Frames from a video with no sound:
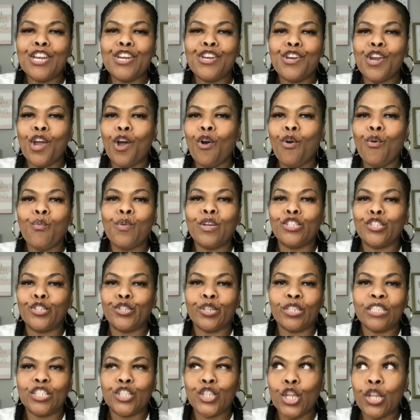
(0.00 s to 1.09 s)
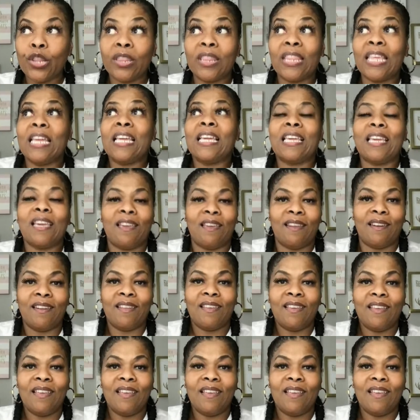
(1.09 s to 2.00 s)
know what you're thinking.